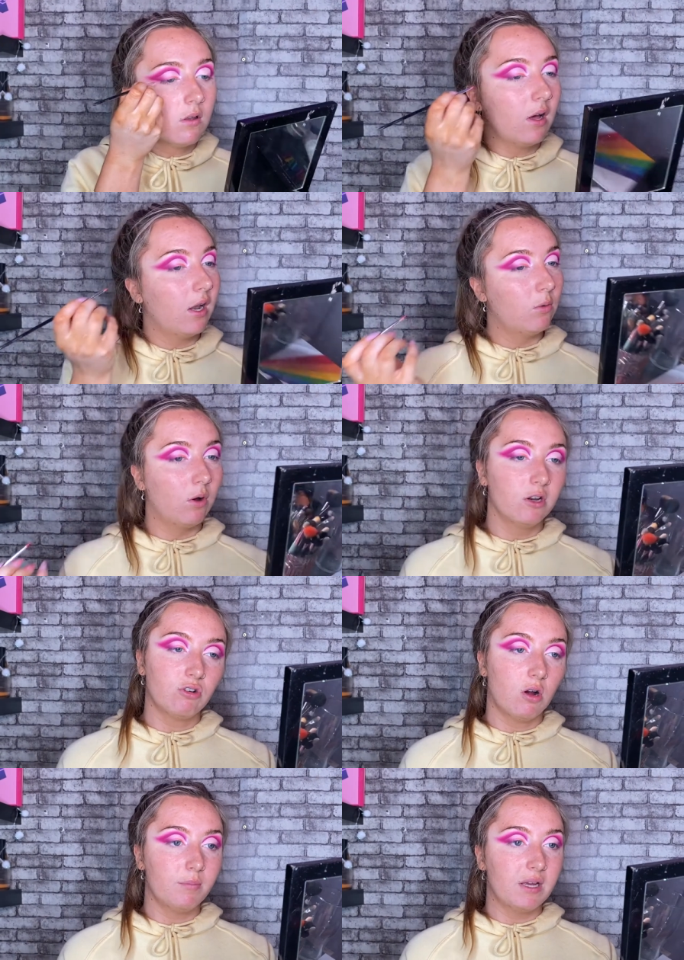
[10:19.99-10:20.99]
and I want to
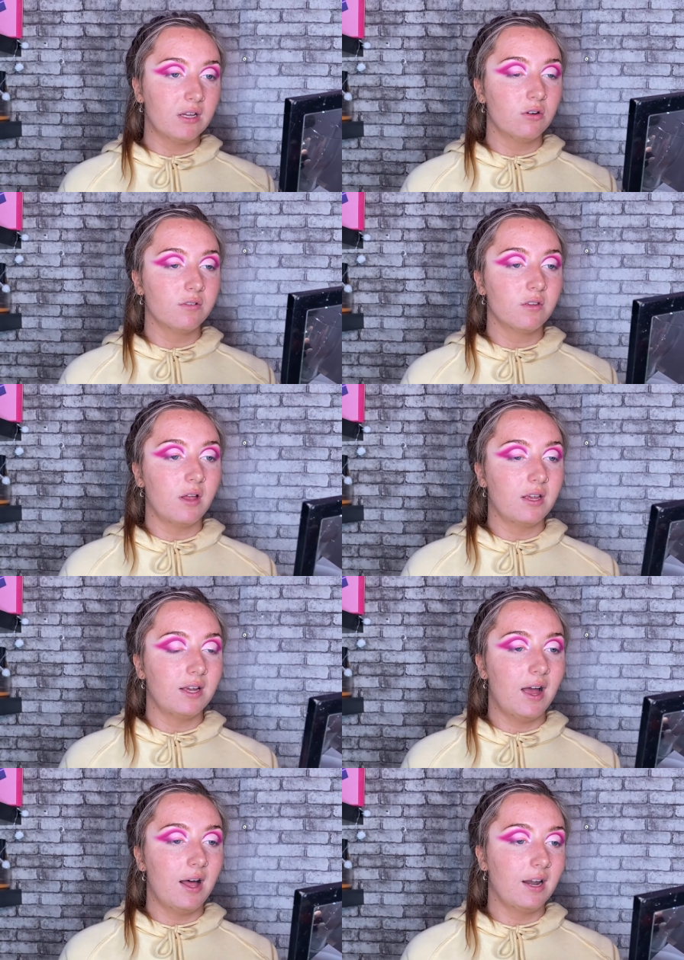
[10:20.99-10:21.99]
draw it big enough so that you
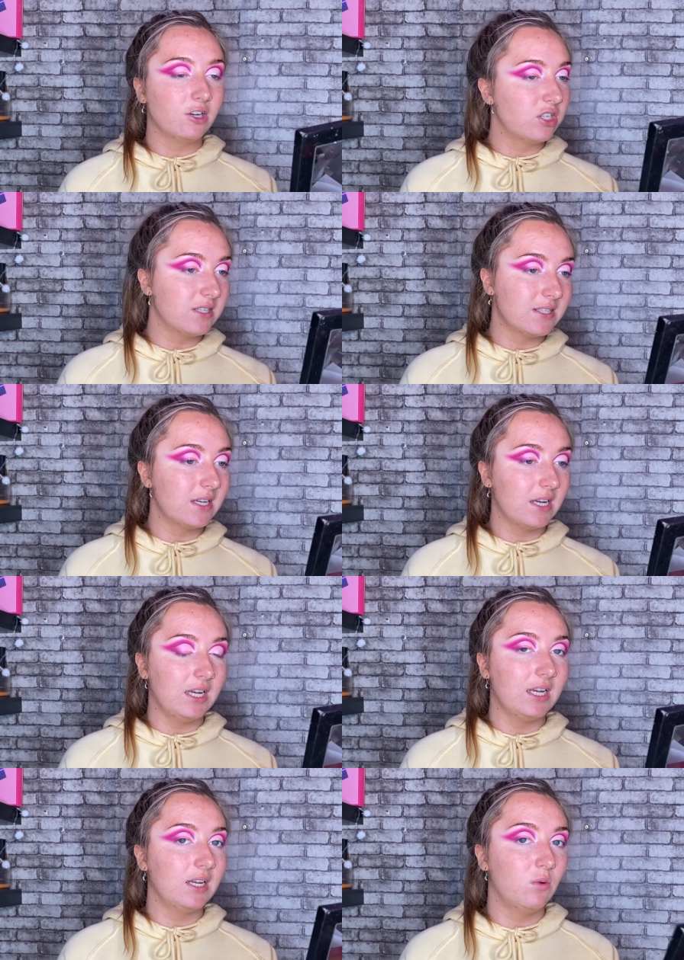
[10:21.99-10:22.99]
can actually see